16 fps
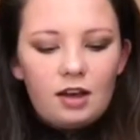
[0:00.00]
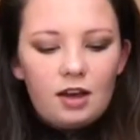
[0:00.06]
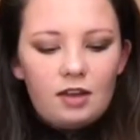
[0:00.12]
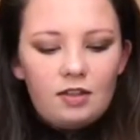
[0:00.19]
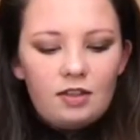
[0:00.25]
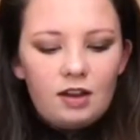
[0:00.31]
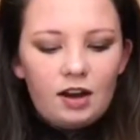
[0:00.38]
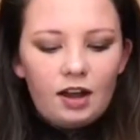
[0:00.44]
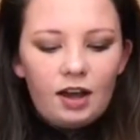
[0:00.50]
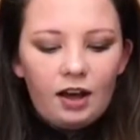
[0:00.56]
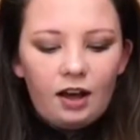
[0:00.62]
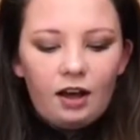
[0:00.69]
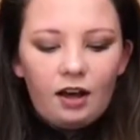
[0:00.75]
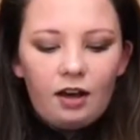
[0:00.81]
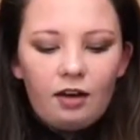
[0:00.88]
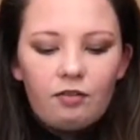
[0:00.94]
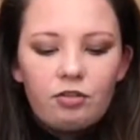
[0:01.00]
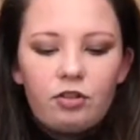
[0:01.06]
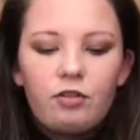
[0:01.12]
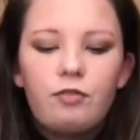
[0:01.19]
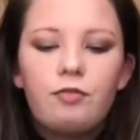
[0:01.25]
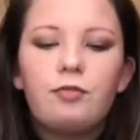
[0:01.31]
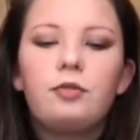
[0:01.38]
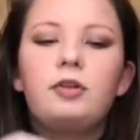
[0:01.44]
And then I have the
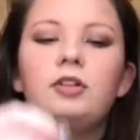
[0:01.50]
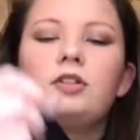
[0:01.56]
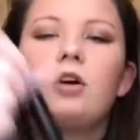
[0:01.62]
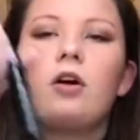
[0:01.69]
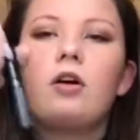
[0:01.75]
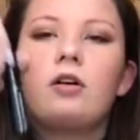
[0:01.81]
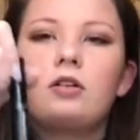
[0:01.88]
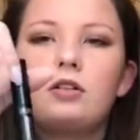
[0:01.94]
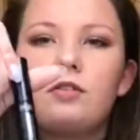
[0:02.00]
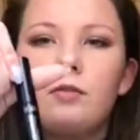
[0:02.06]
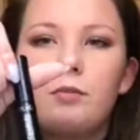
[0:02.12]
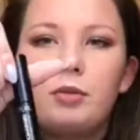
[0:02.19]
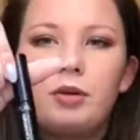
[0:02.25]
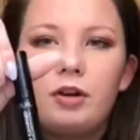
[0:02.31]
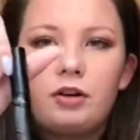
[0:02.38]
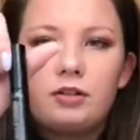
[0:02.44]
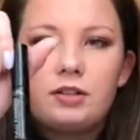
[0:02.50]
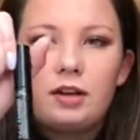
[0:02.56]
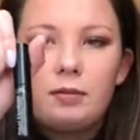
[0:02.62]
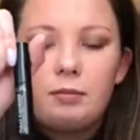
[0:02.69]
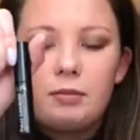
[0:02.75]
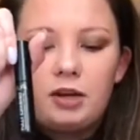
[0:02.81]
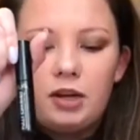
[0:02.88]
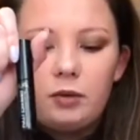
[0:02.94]
Fully Charged from Pierce, like a
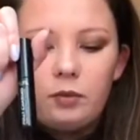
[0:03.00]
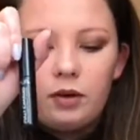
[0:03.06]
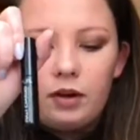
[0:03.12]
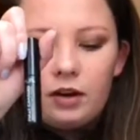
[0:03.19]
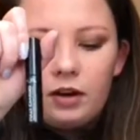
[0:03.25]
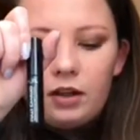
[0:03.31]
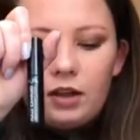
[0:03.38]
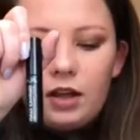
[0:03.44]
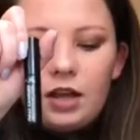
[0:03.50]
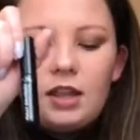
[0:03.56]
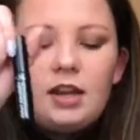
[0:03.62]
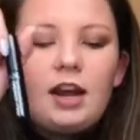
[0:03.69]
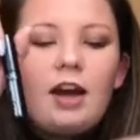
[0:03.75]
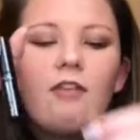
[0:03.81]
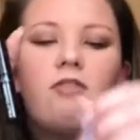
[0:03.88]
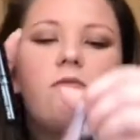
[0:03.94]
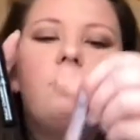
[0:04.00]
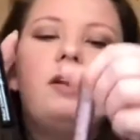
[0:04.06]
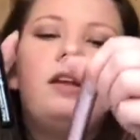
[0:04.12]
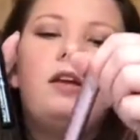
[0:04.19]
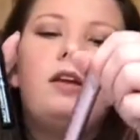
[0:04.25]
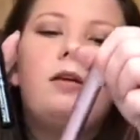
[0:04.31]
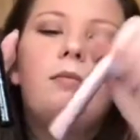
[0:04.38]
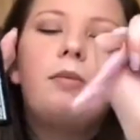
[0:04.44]
mini one. And then I have a
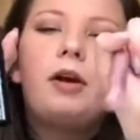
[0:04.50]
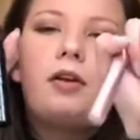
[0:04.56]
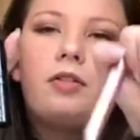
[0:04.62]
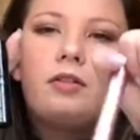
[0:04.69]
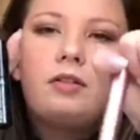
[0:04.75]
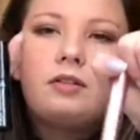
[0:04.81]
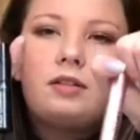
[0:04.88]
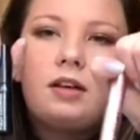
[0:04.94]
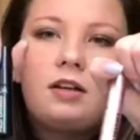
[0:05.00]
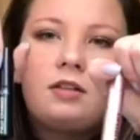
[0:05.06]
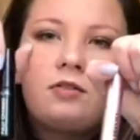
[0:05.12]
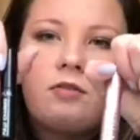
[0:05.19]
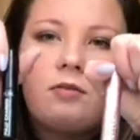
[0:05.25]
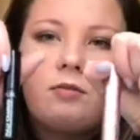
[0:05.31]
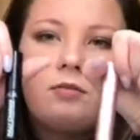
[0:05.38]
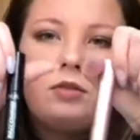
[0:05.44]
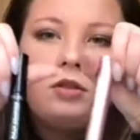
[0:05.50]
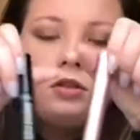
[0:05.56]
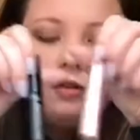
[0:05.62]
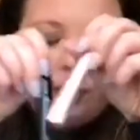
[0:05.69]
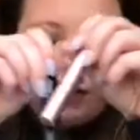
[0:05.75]
mini Better Than Sex from Too